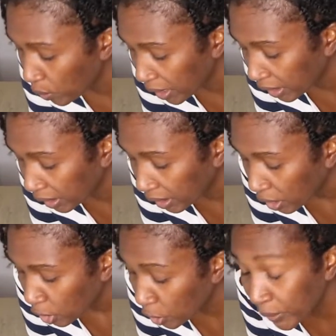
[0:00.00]
with
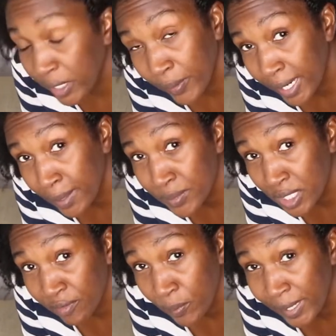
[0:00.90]
3 grams
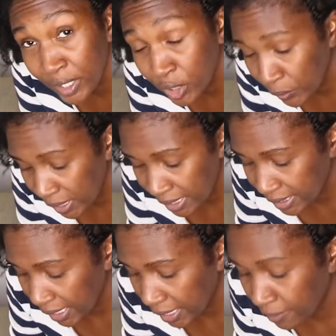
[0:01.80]
of
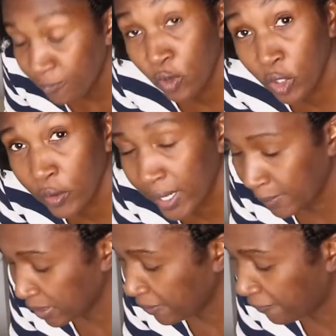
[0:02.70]
omega-3s and 4
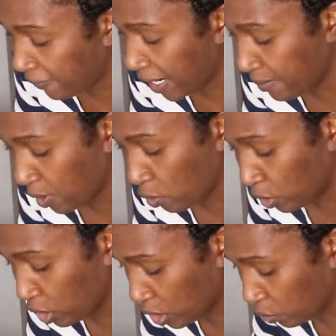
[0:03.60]
grams of fiber,
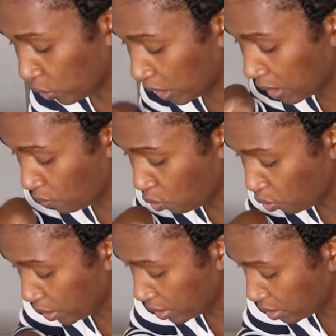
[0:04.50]
which is really
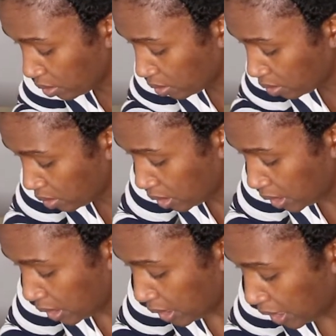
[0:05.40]
important.
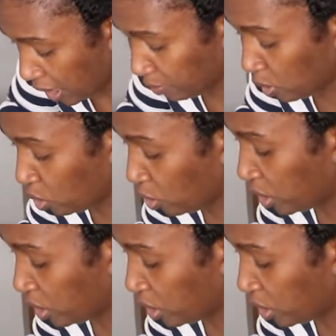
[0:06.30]
Helps with your